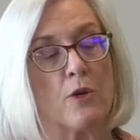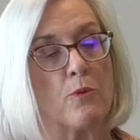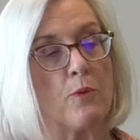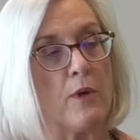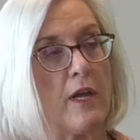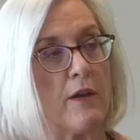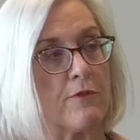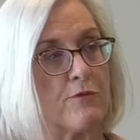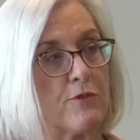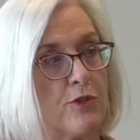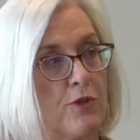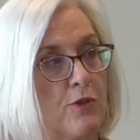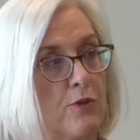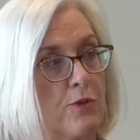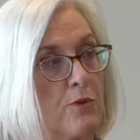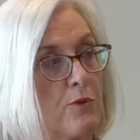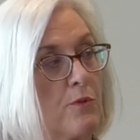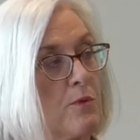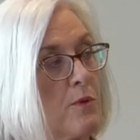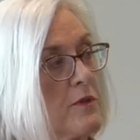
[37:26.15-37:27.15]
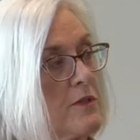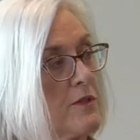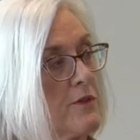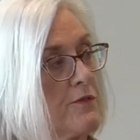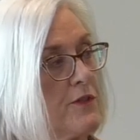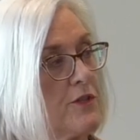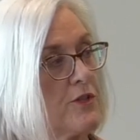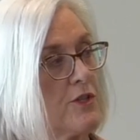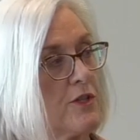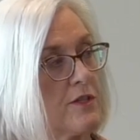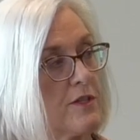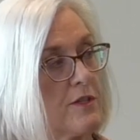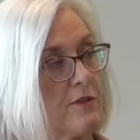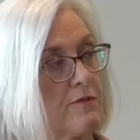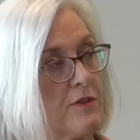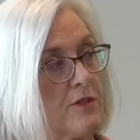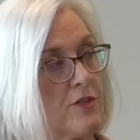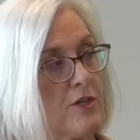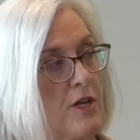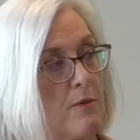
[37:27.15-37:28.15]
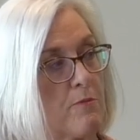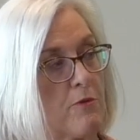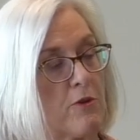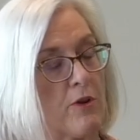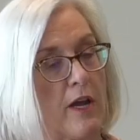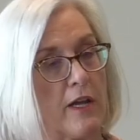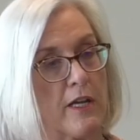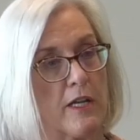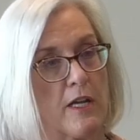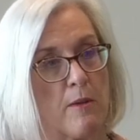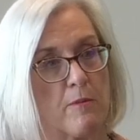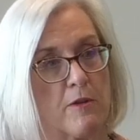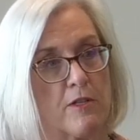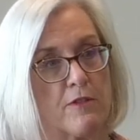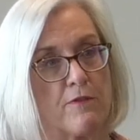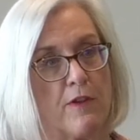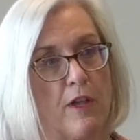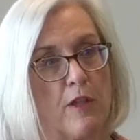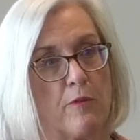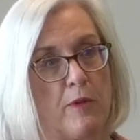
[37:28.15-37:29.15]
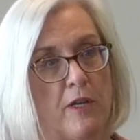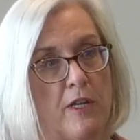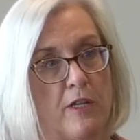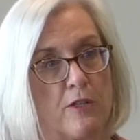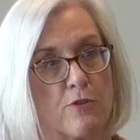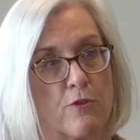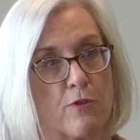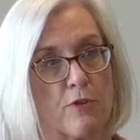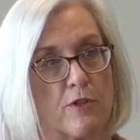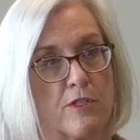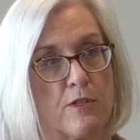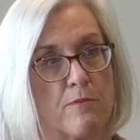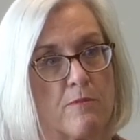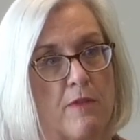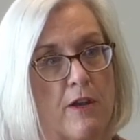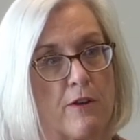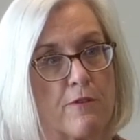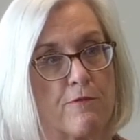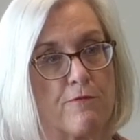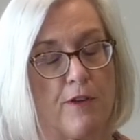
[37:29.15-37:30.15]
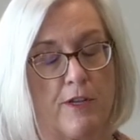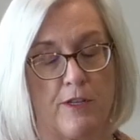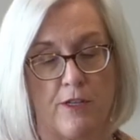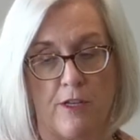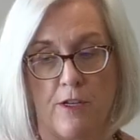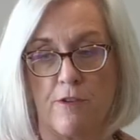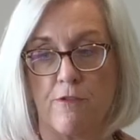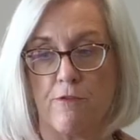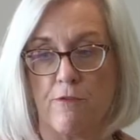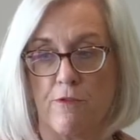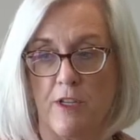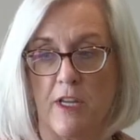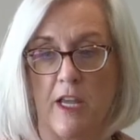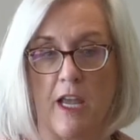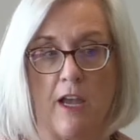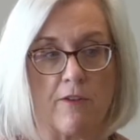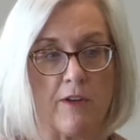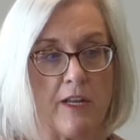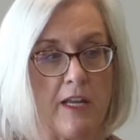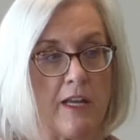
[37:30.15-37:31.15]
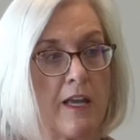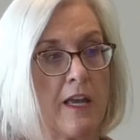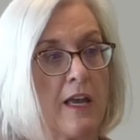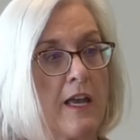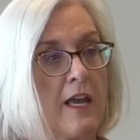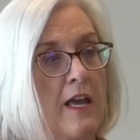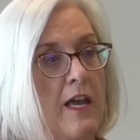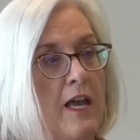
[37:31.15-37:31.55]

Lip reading: We have two divisions of the Chamber, Economic Development and Tourism, that are funded through the county,